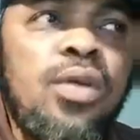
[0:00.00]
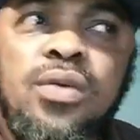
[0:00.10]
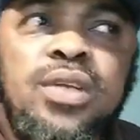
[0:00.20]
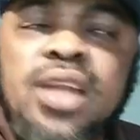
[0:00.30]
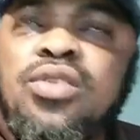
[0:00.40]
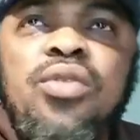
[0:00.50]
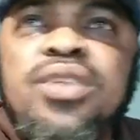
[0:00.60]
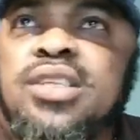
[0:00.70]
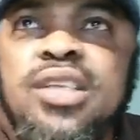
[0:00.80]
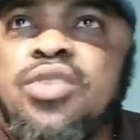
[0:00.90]
There's no
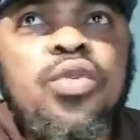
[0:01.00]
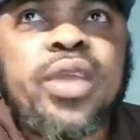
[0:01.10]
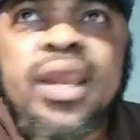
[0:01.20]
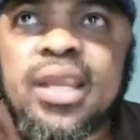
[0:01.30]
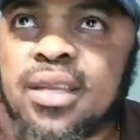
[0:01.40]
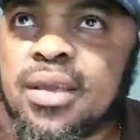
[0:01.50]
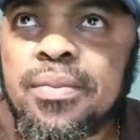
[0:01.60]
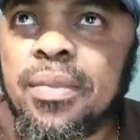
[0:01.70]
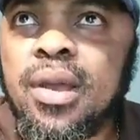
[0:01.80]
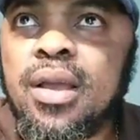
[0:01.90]
reason you killing
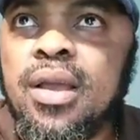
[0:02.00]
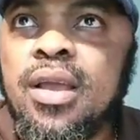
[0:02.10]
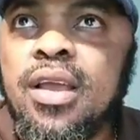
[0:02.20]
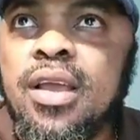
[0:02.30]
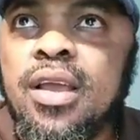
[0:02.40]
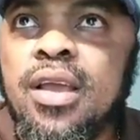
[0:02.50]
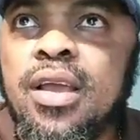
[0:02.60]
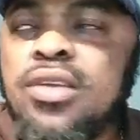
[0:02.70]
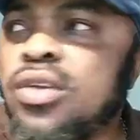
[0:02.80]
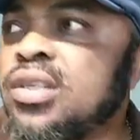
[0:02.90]
him.
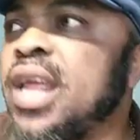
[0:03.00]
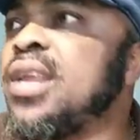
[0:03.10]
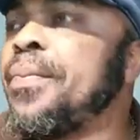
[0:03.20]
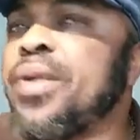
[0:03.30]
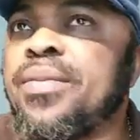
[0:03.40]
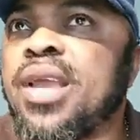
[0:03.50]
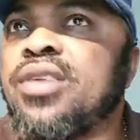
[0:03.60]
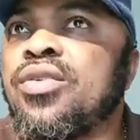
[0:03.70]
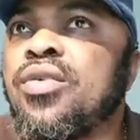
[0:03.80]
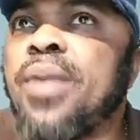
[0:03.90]
Just like the premier in
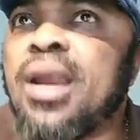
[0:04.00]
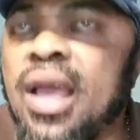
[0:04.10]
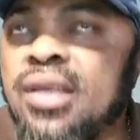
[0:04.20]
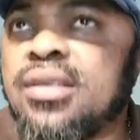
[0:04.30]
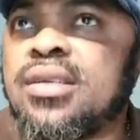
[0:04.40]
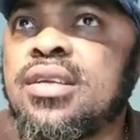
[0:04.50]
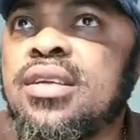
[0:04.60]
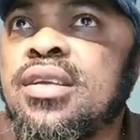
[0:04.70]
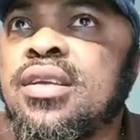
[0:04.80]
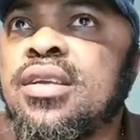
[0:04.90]
Yoruba land.
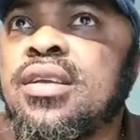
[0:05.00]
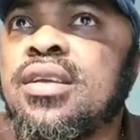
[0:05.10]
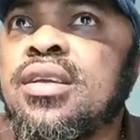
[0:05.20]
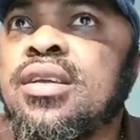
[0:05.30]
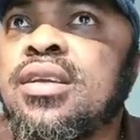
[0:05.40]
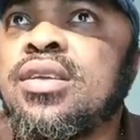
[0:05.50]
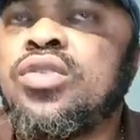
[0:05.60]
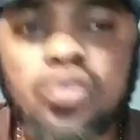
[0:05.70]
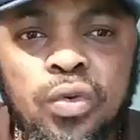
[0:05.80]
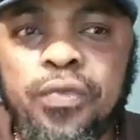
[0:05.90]

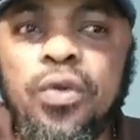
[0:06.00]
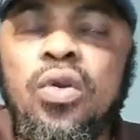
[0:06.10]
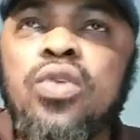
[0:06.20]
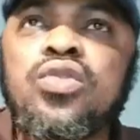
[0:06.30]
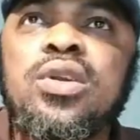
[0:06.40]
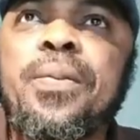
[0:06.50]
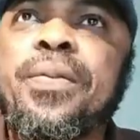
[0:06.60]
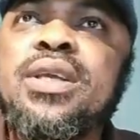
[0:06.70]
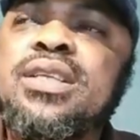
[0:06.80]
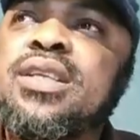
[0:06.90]
You should focus on the
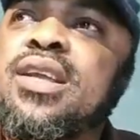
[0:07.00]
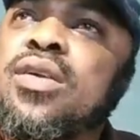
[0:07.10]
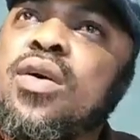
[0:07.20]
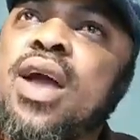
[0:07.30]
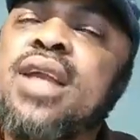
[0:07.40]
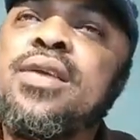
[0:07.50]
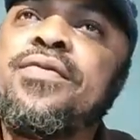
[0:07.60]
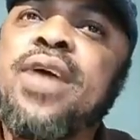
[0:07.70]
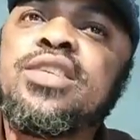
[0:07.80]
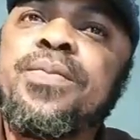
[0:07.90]
president and the
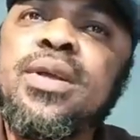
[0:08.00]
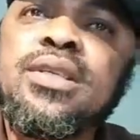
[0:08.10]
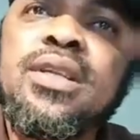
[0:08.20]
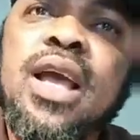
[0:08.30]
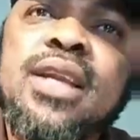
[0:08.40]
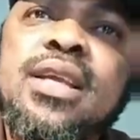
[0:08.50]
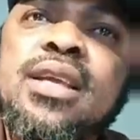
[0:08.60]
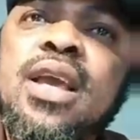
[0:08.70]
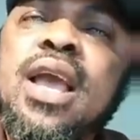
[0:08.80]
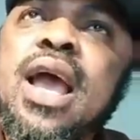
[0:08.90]
vice
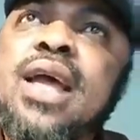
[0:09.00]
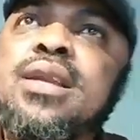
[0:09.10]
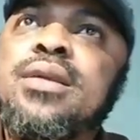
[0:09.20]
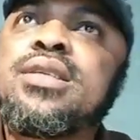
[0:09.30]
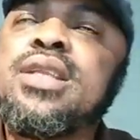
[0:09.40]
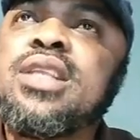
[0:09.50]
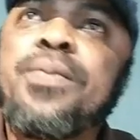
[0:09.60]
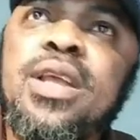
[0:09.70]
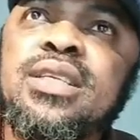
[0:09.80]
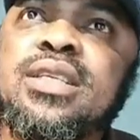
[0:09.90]
president and the
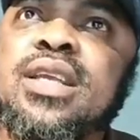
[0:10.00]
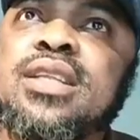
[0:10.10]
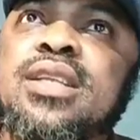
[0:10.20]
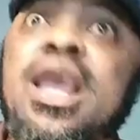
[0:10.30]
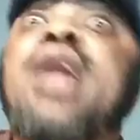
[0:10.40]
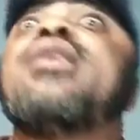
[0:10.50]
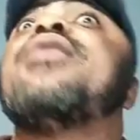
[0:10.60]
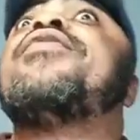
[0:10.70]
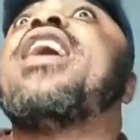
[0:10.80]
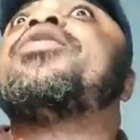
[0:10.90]
Senate president. And the
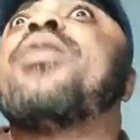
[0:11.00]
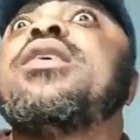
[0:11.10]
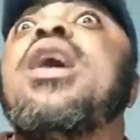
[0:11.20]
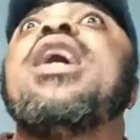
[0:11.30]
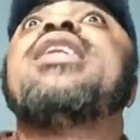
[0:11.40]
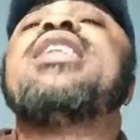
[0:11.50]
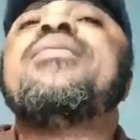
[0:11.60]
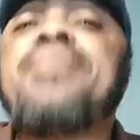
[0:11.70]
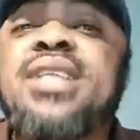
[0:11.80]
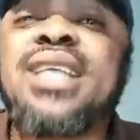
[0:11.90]
vice
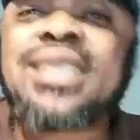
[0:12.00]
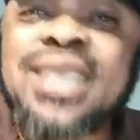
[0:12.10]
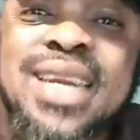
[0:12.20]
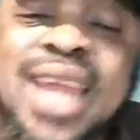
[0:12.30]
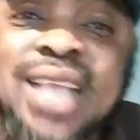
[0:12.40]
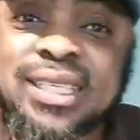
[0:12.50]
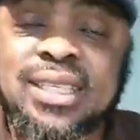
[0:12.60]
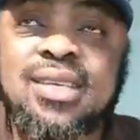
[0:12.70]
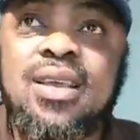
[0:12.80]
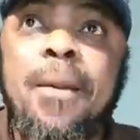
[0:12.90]
president, the Senate
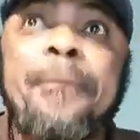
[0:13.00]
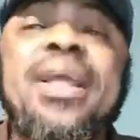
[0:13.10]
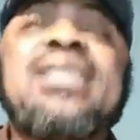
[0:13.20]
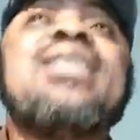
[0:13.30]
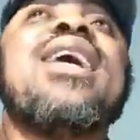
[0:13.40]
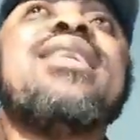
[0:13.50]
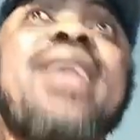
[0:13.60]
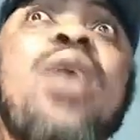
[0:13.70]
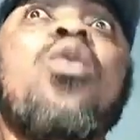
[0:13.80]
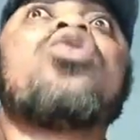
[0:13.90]
president
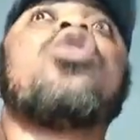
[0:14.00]
there was